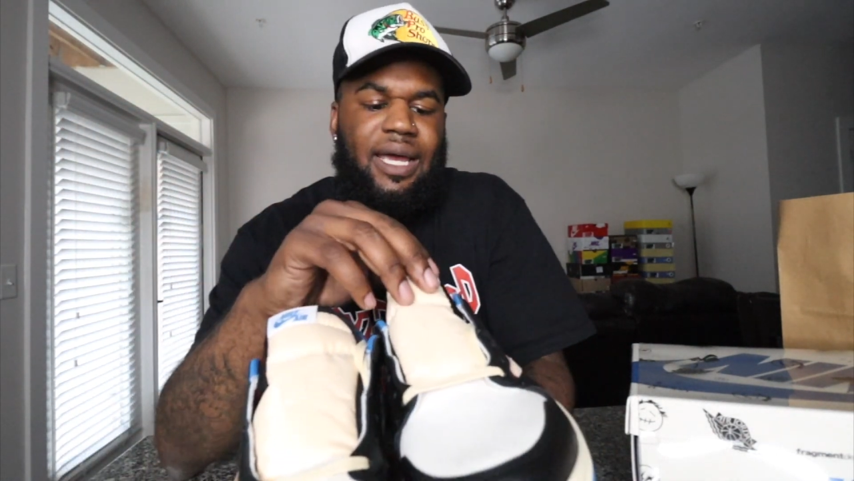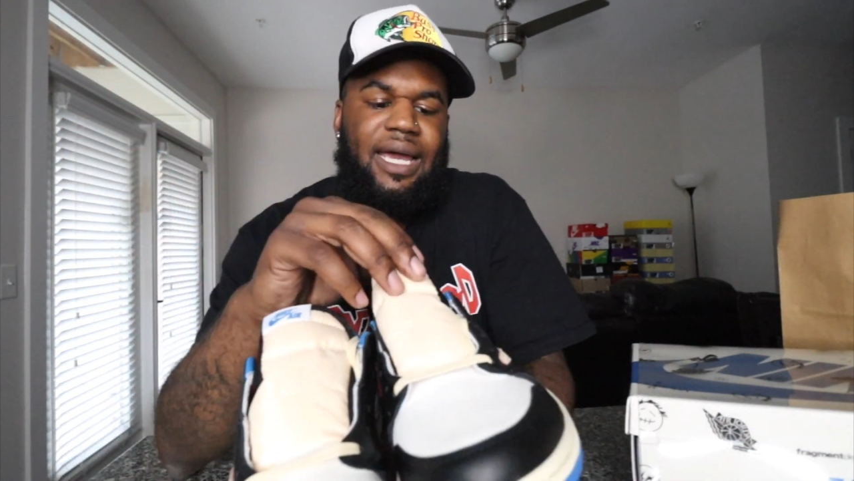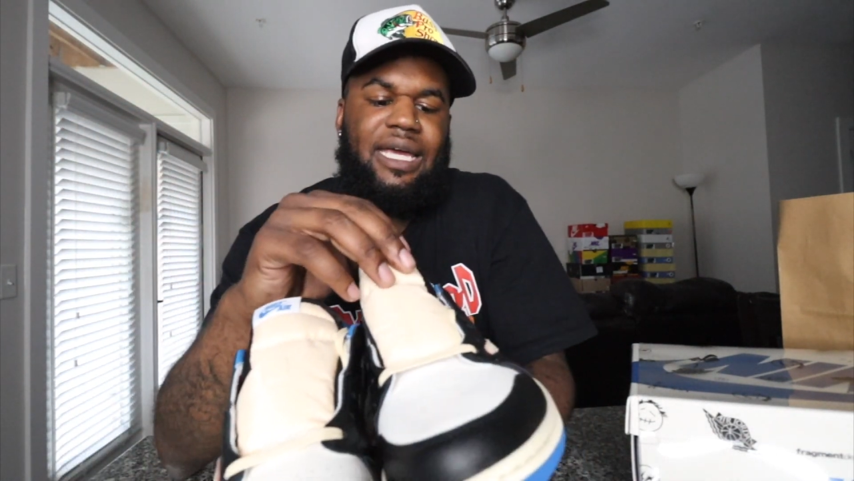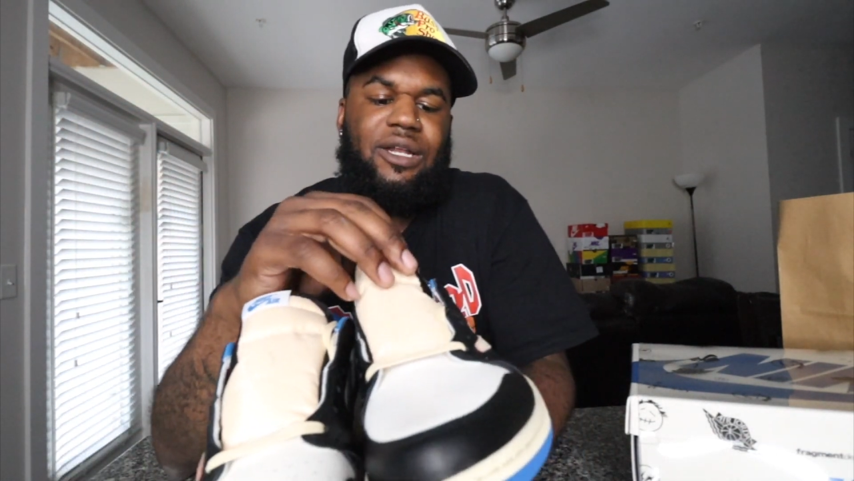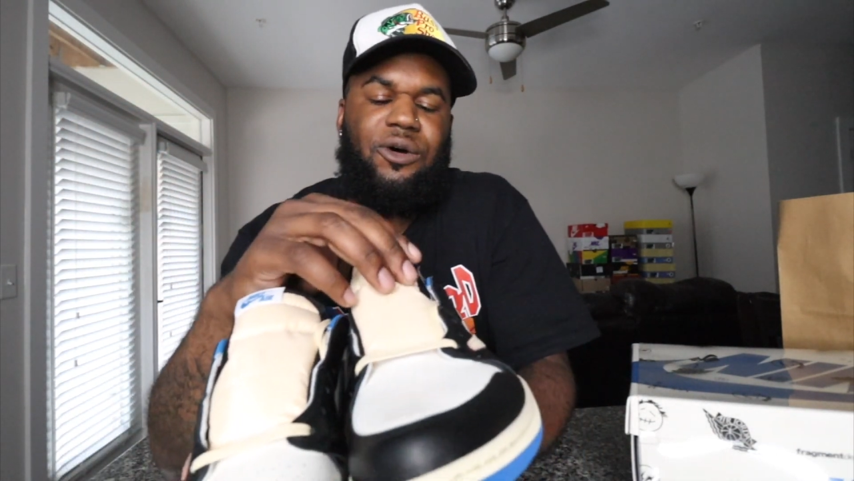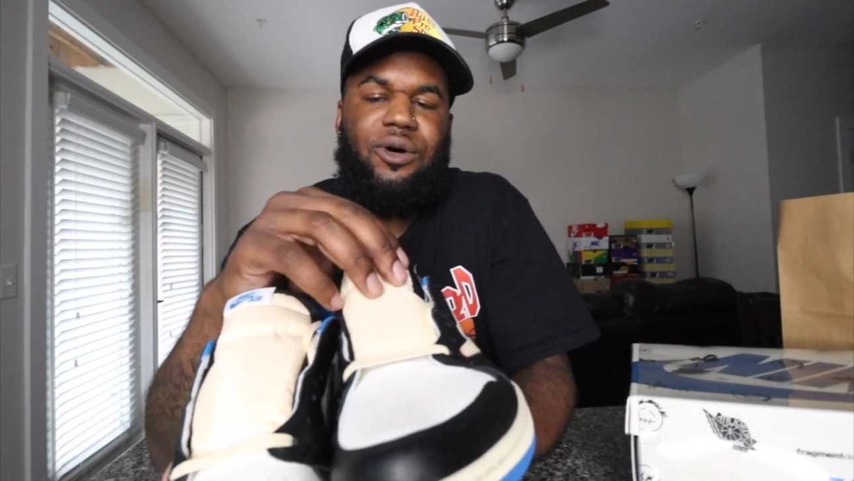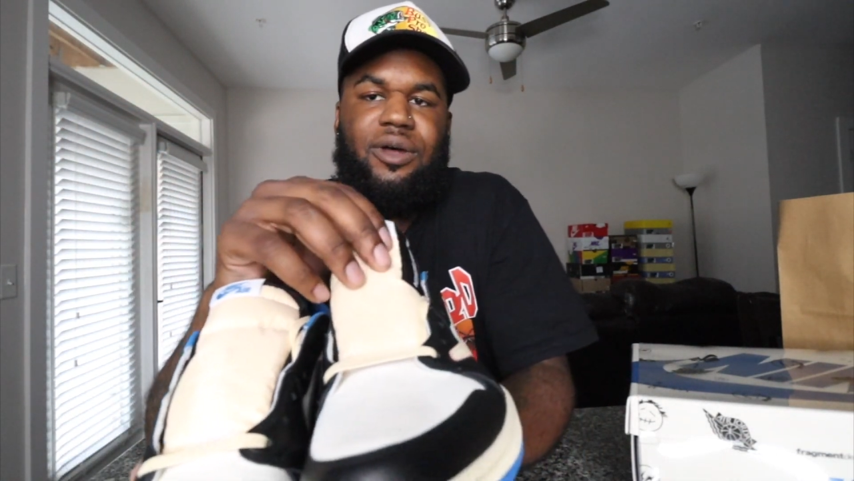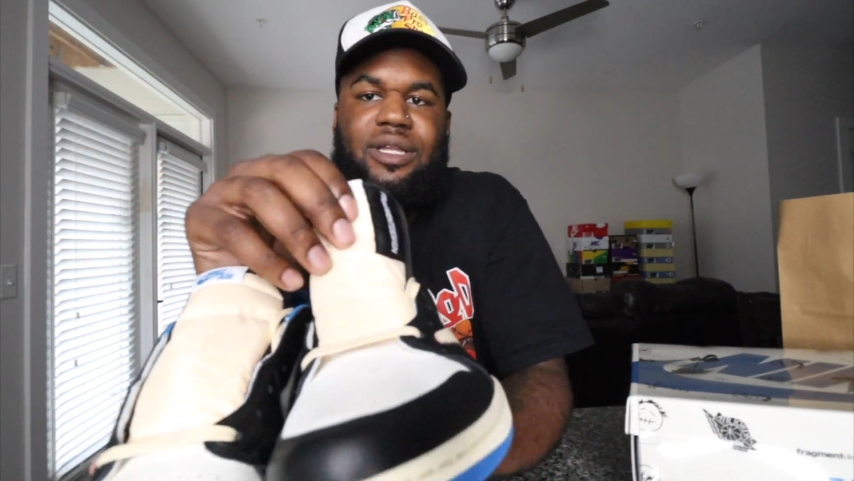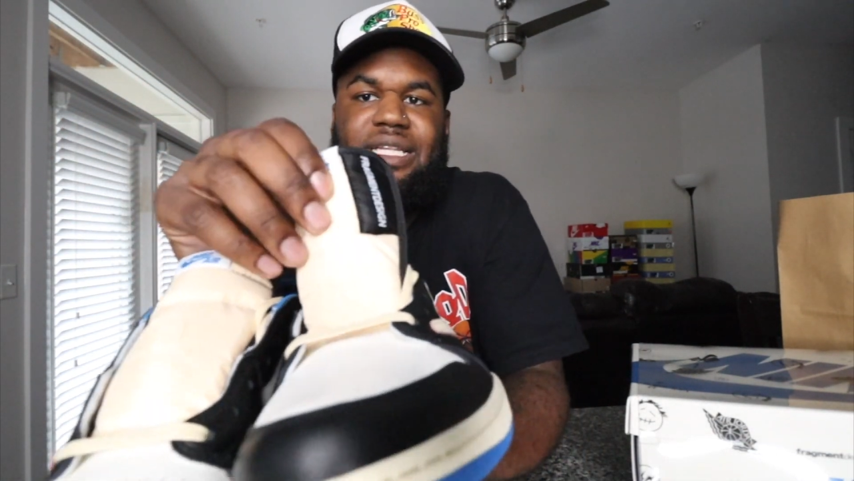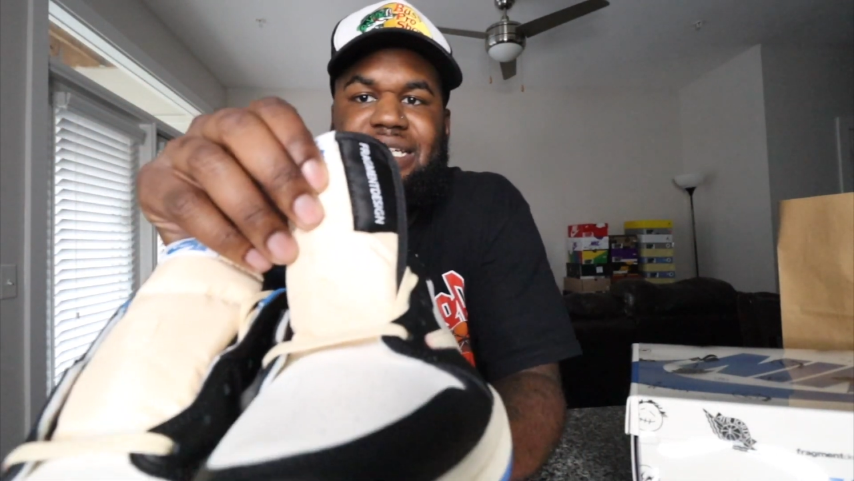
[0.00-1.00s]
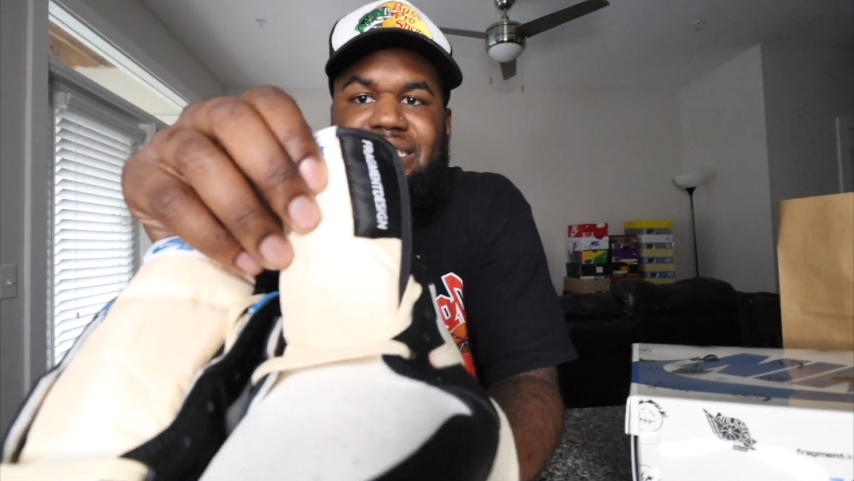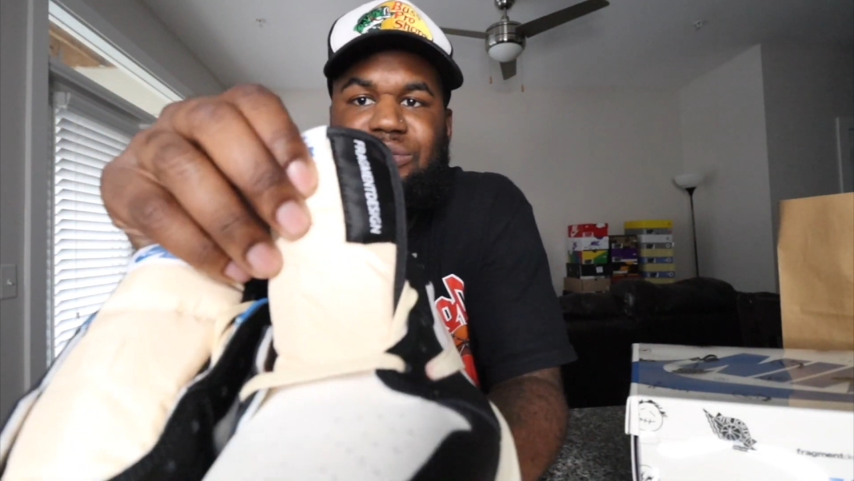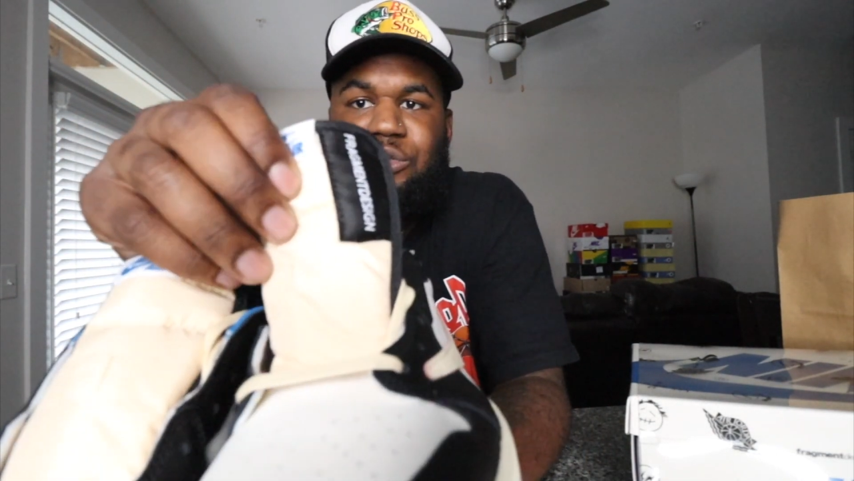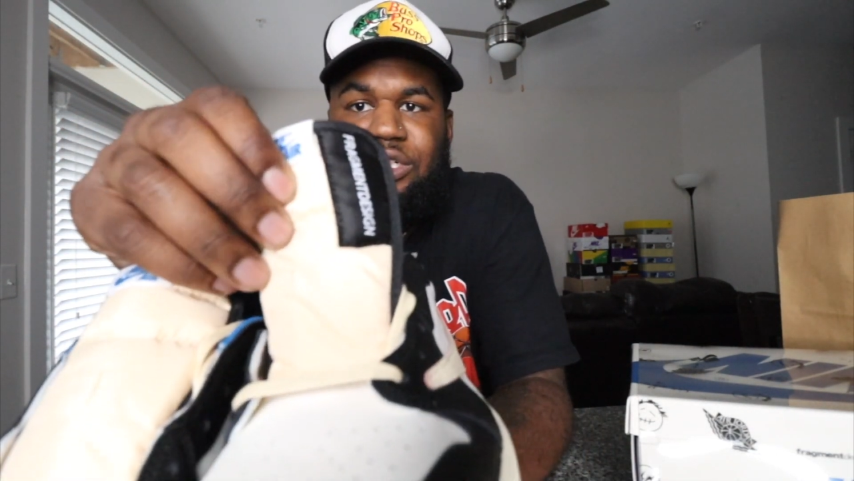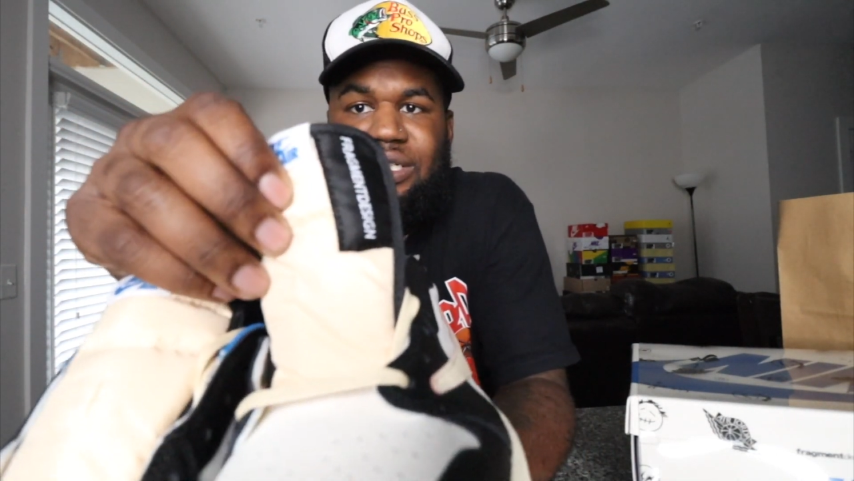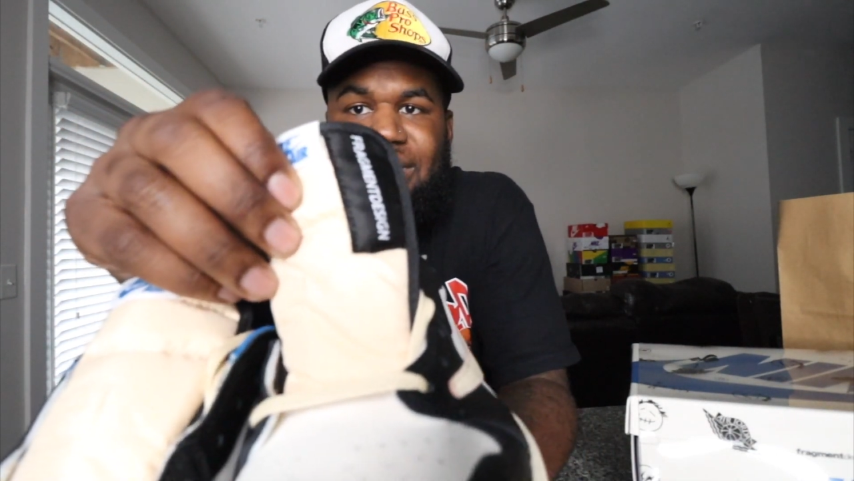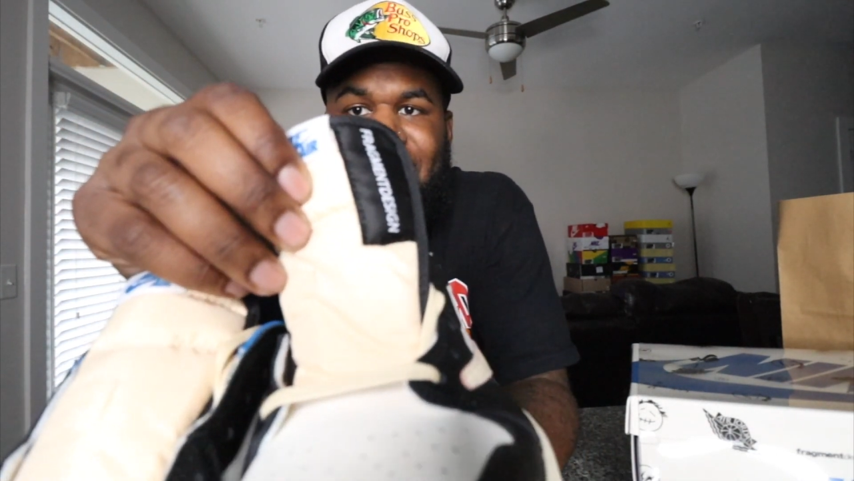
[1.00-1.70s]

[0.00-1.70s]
And on this one,